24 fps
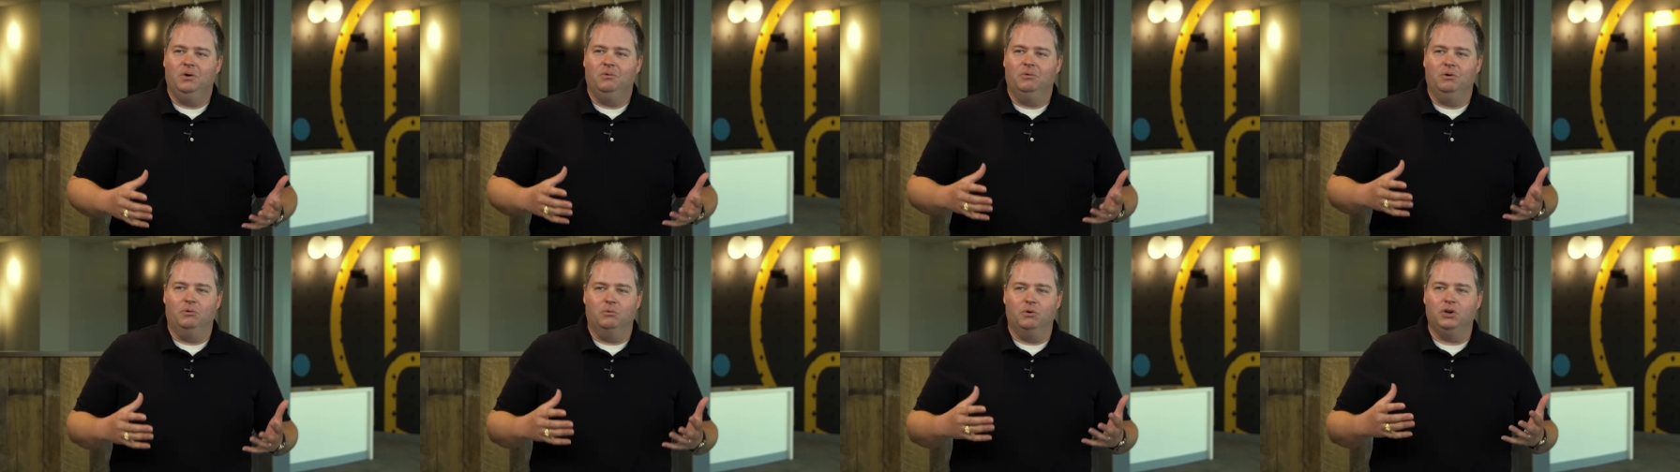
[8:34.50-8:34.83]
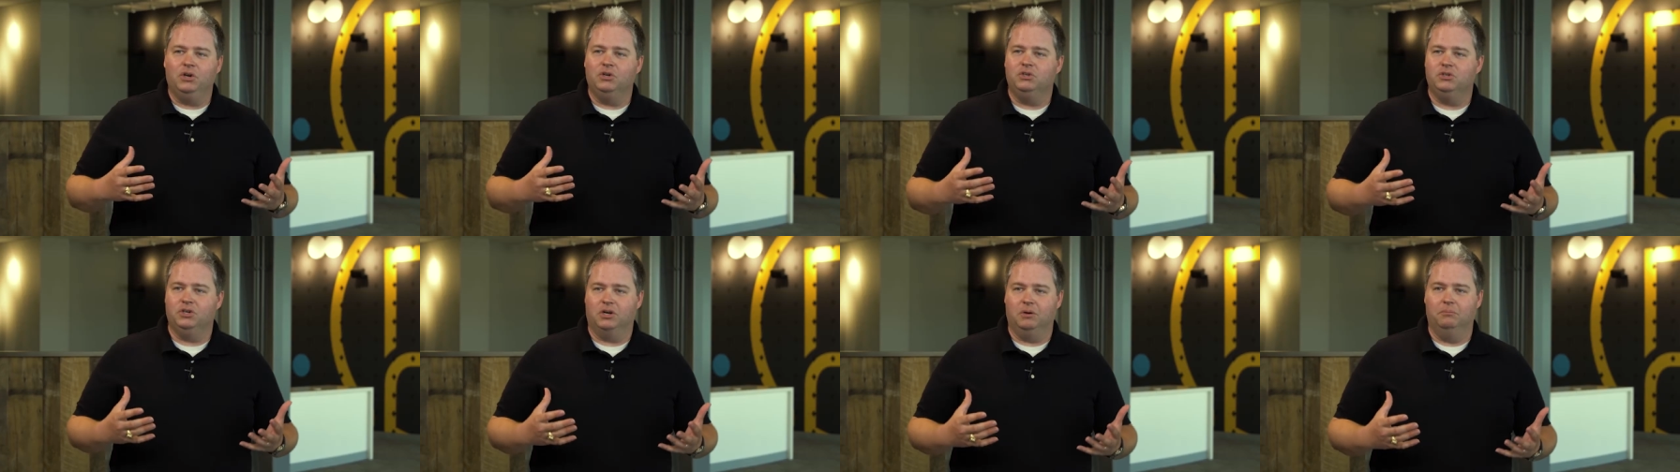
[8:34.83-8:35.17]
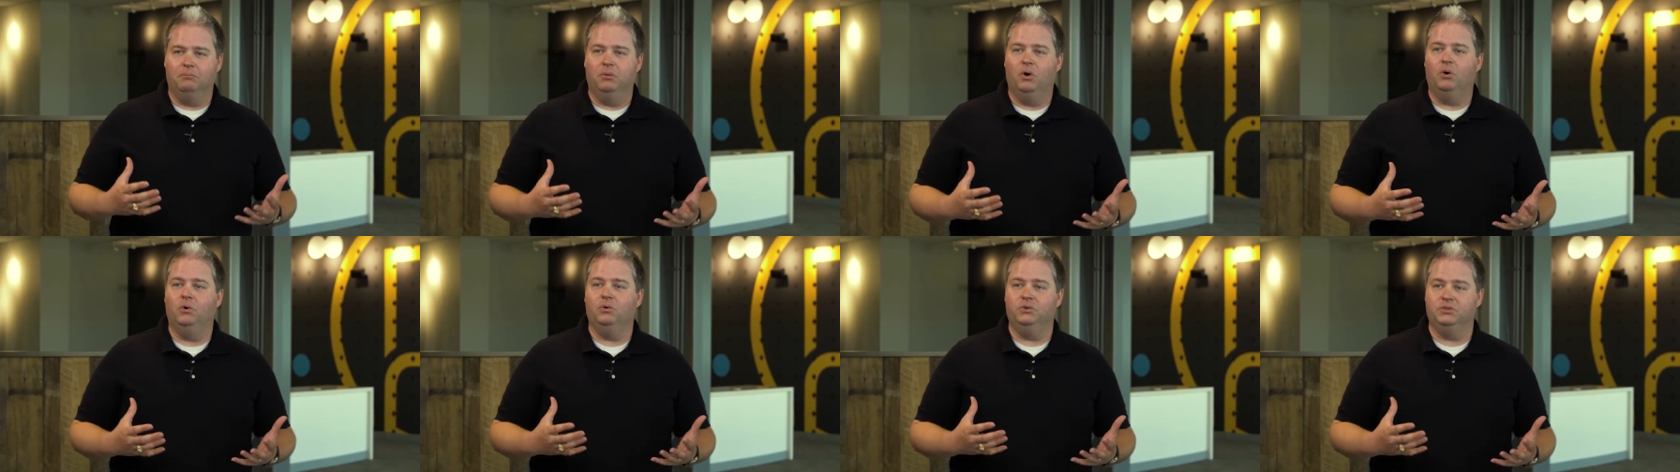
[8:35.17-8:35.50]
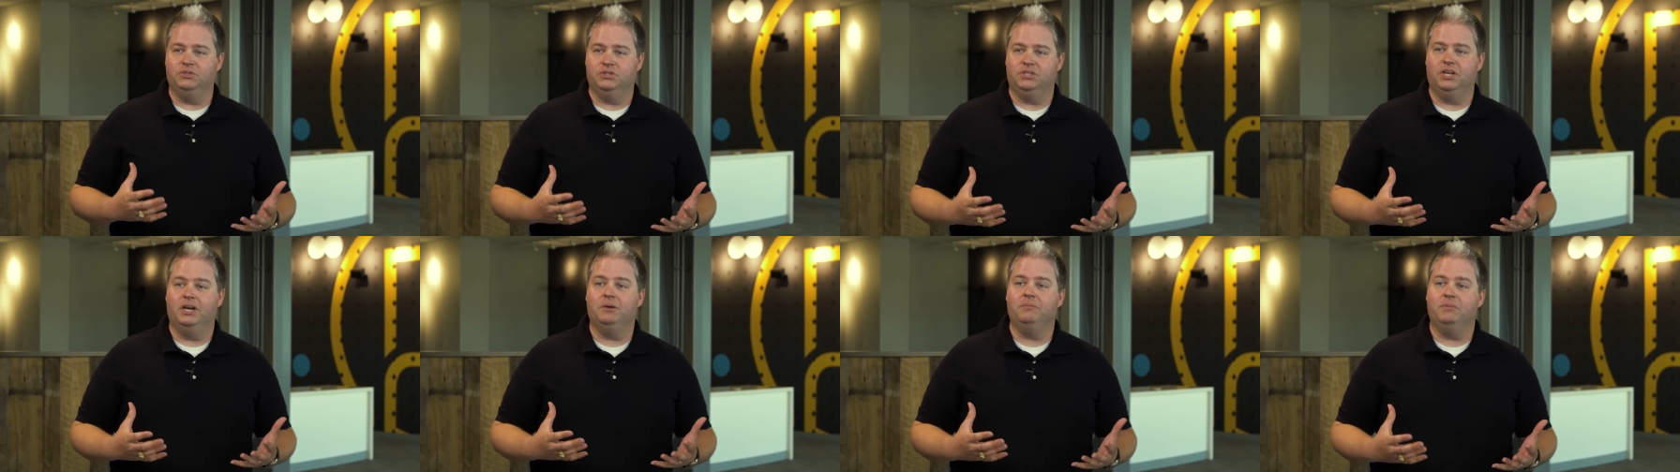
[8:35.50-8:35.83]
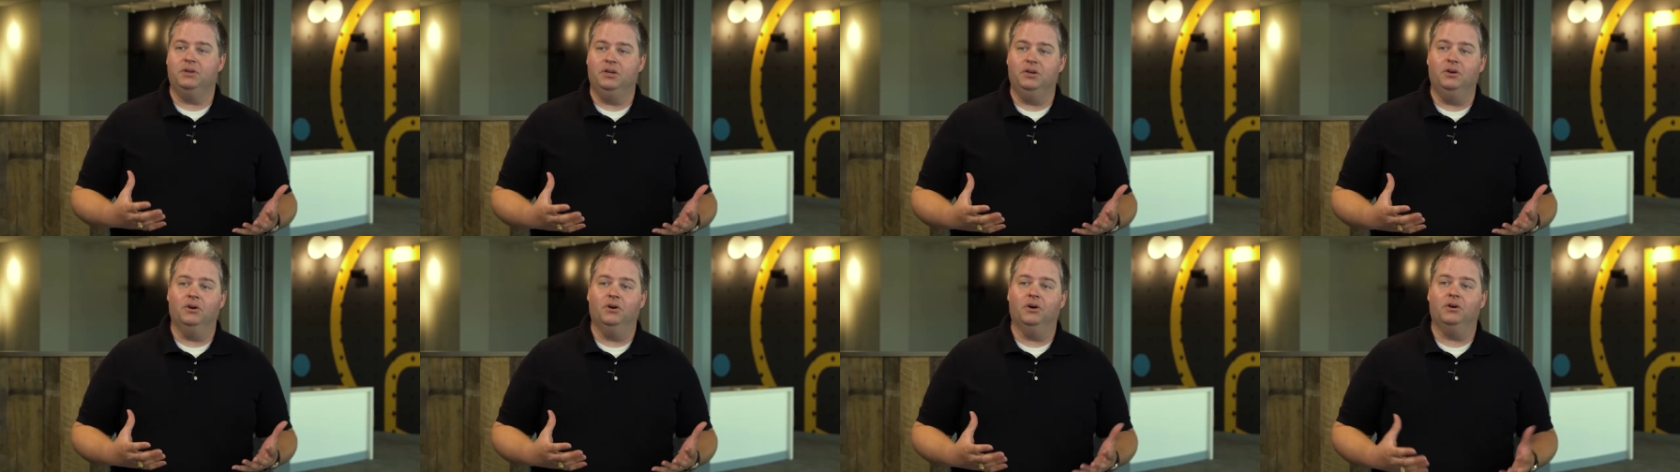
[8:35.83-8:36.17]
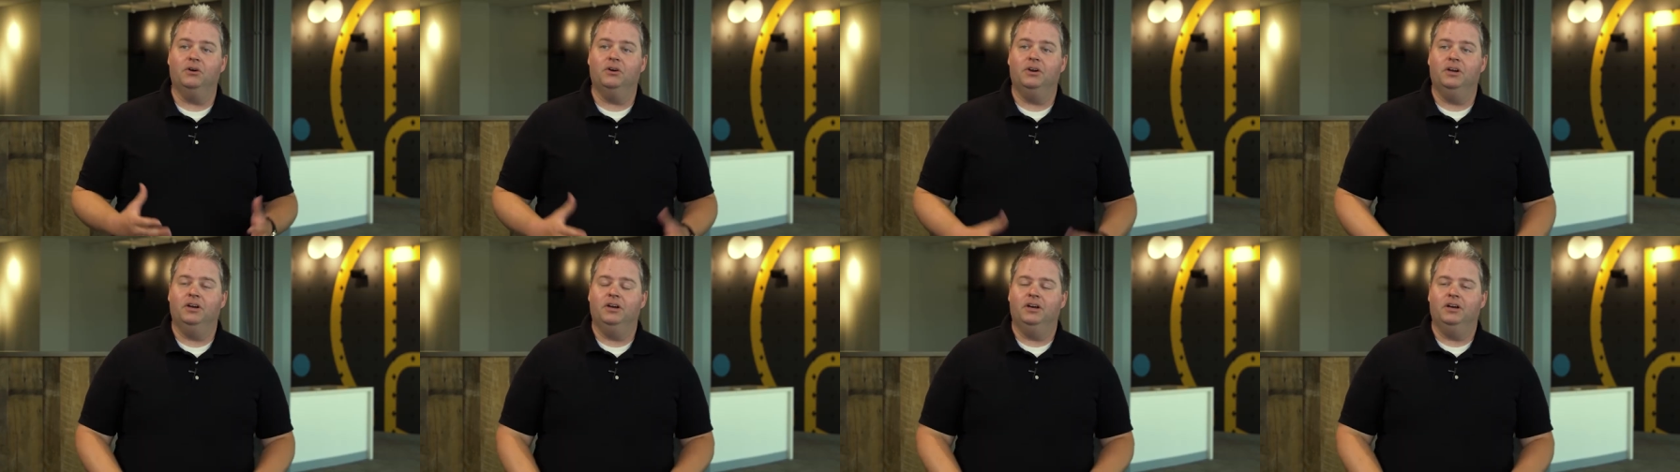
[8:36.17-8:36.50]
we really took a bold step
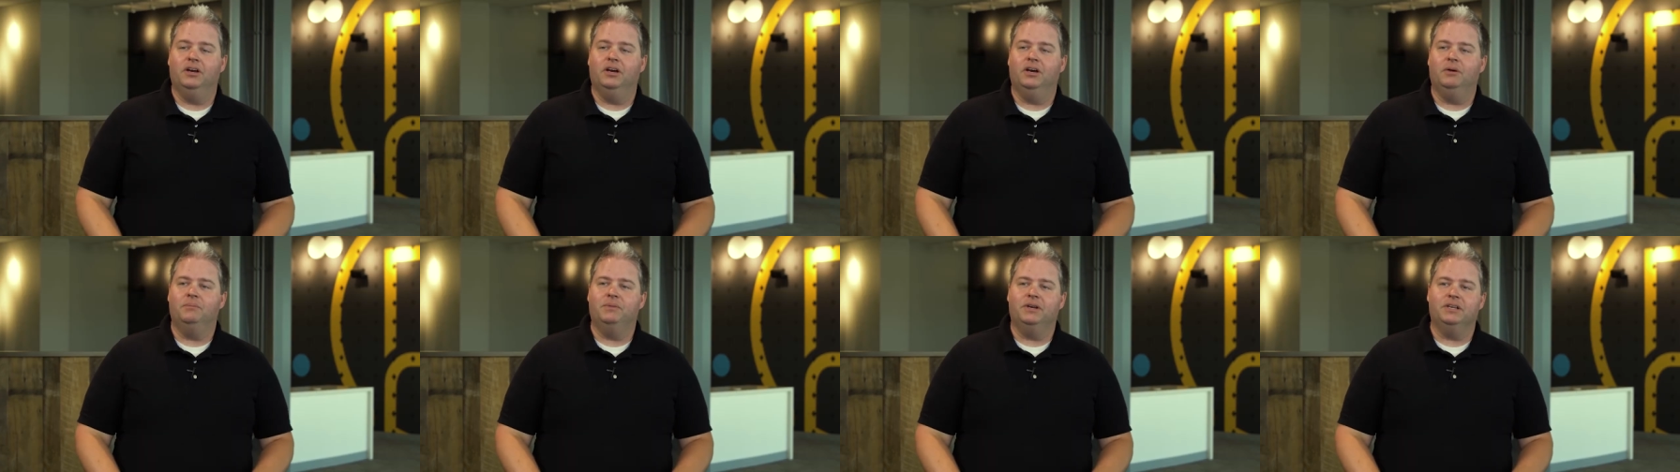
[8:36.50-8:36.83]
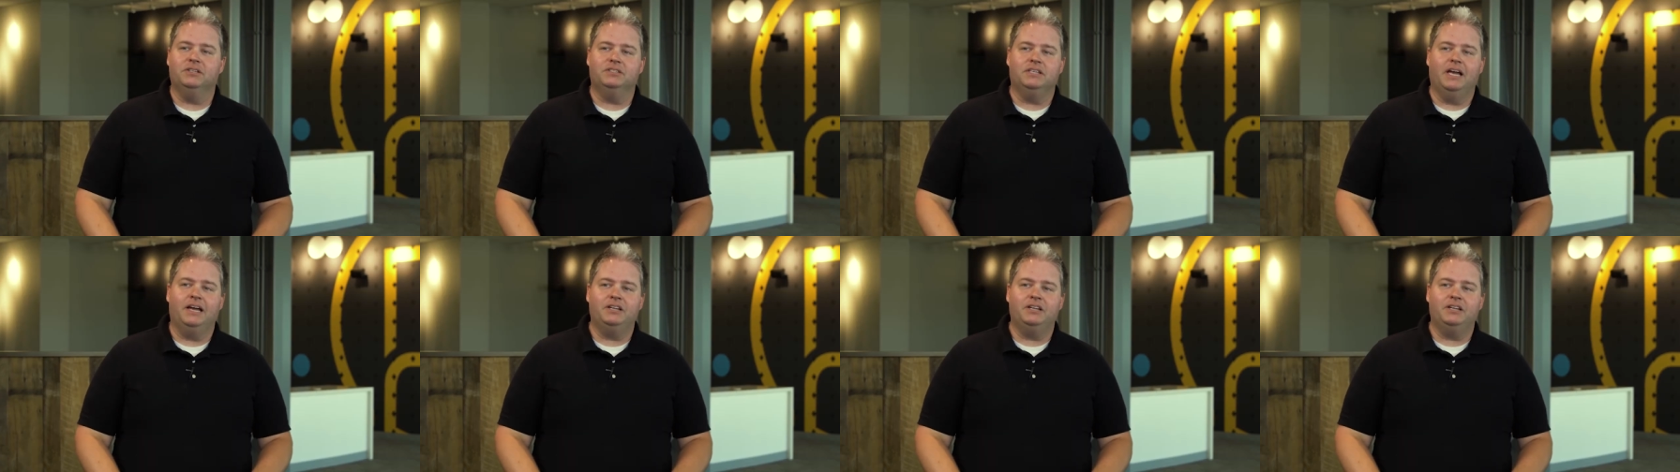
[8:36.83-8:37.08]
here because